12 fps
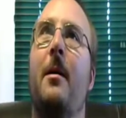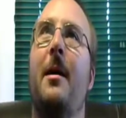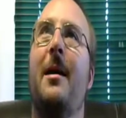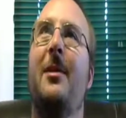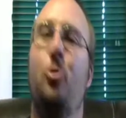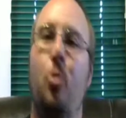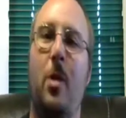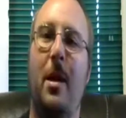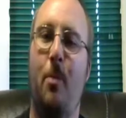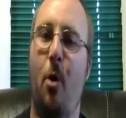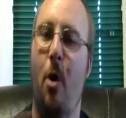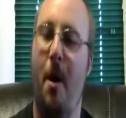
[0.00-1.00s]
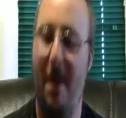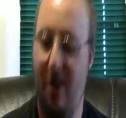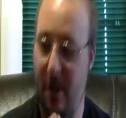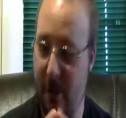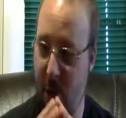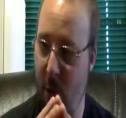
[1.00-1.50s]
It's really more about
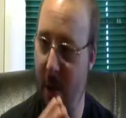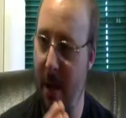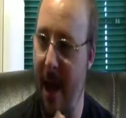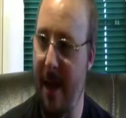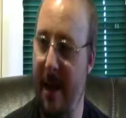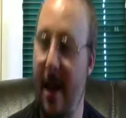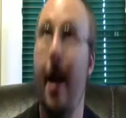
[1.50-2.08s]
the storyline.